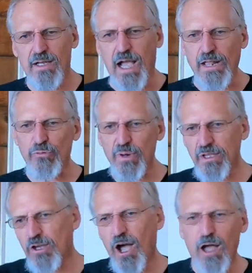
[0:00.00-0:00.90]
I
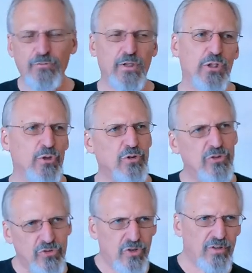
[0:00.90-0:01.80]
drink coffee through
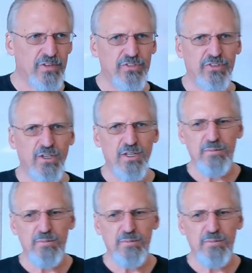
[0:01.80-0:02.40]
the service.